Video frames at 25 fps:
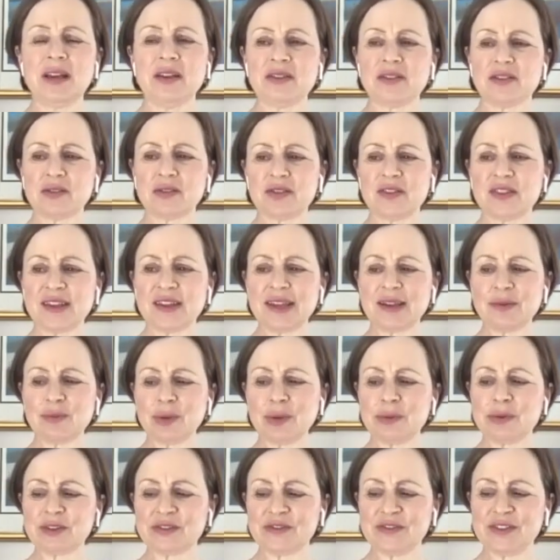So say
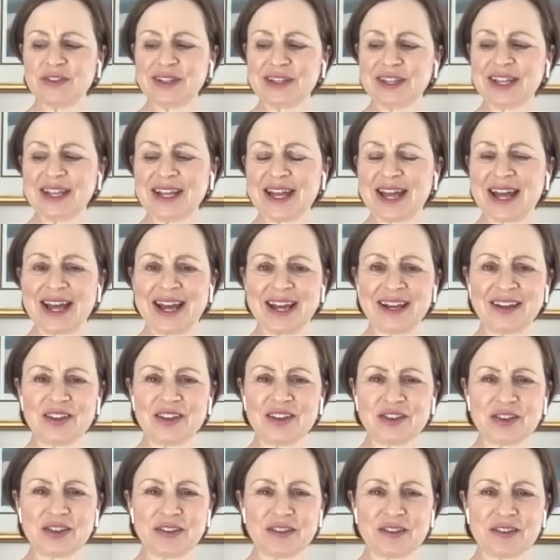we were feeling
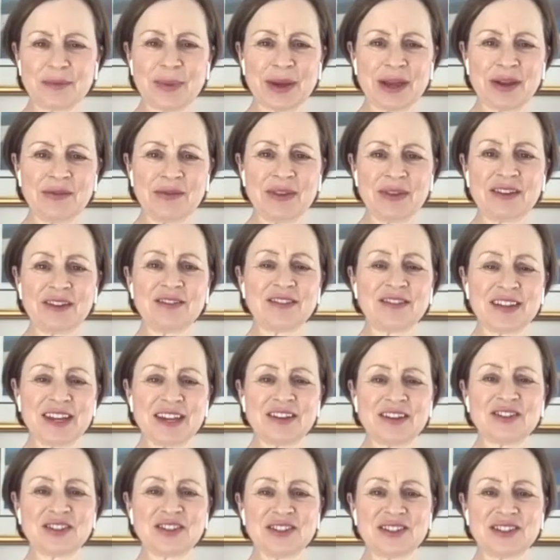anxious about the
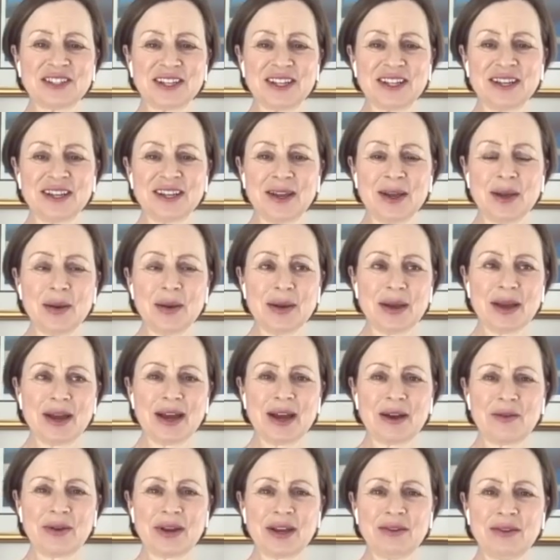uncertainty
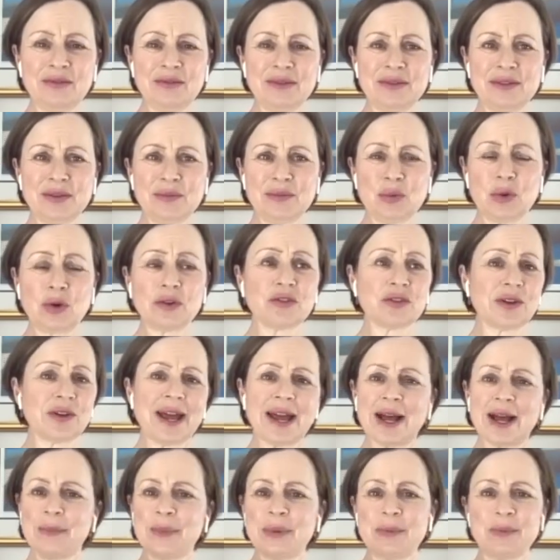around what's going to
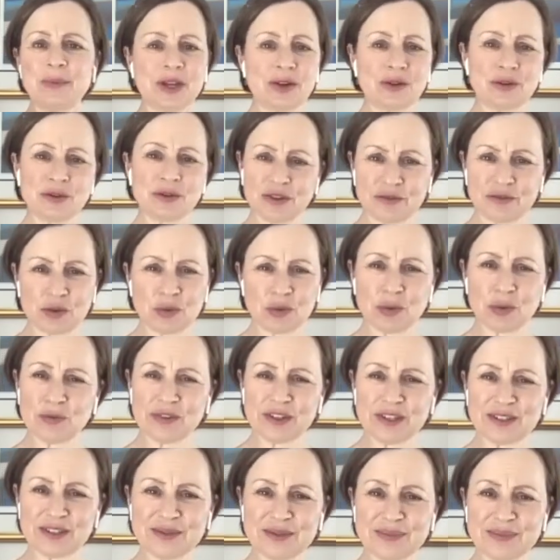happen because of
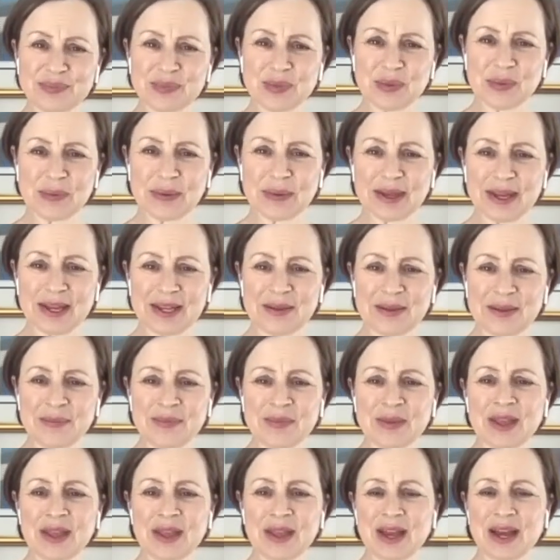COVID, okay?
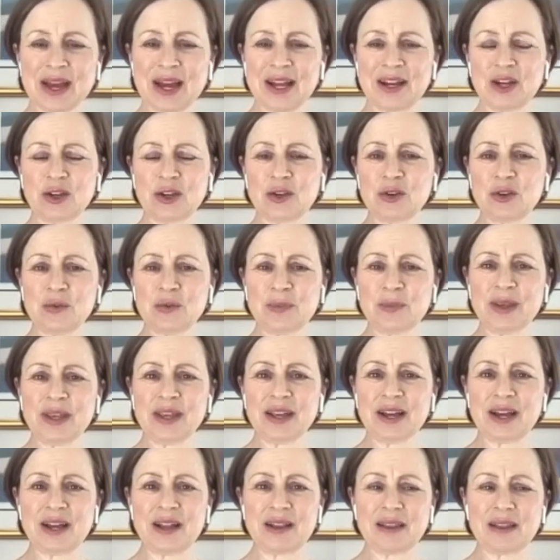And it could
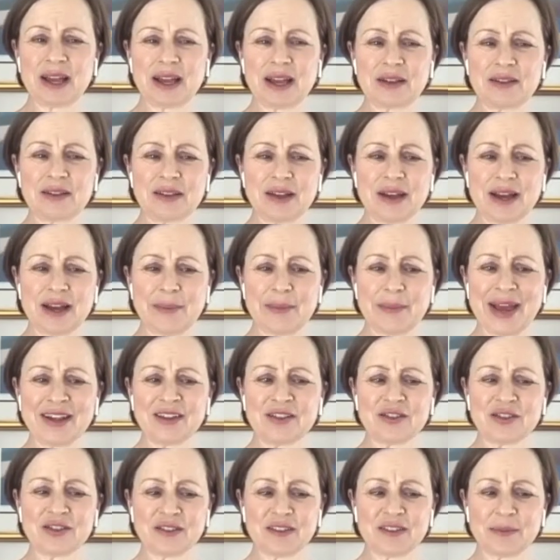be, I'm
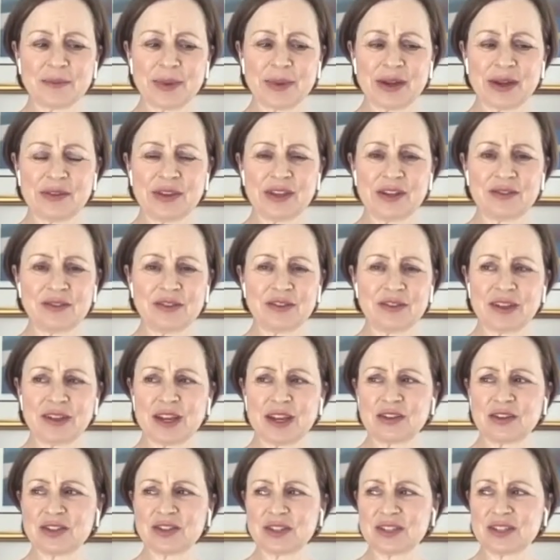anxious about the
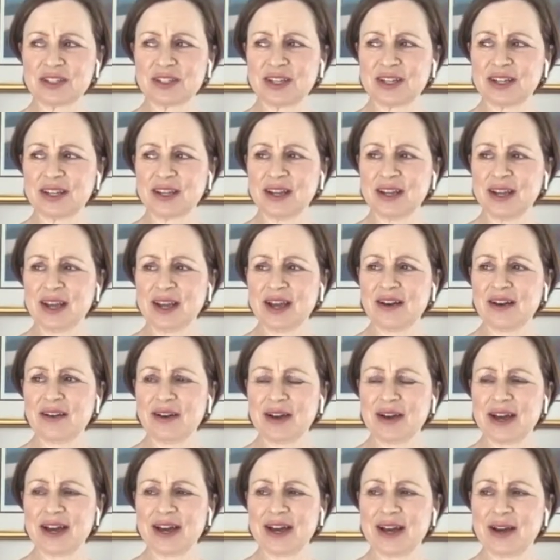uncertainty
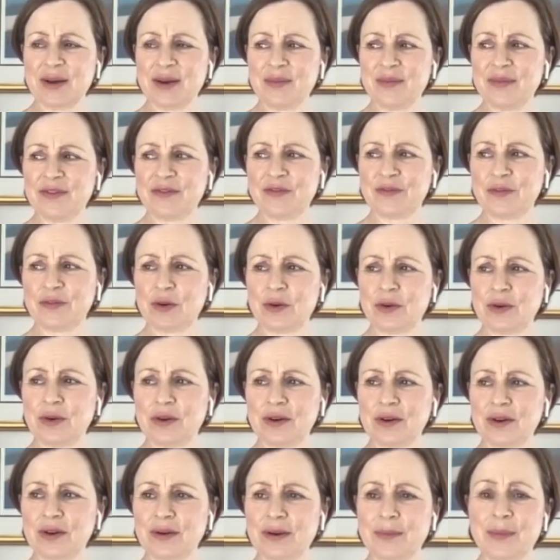
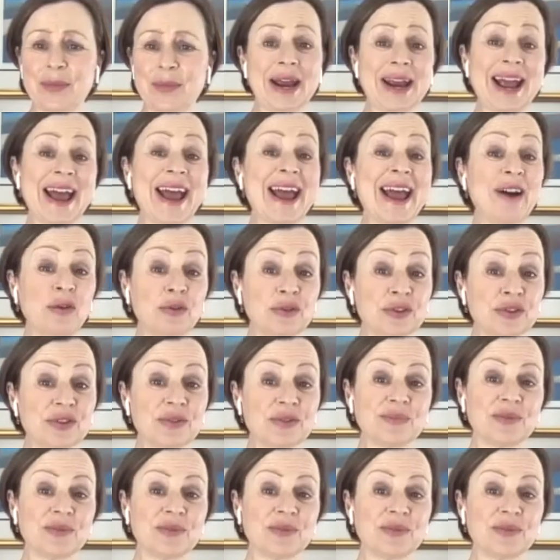for my health.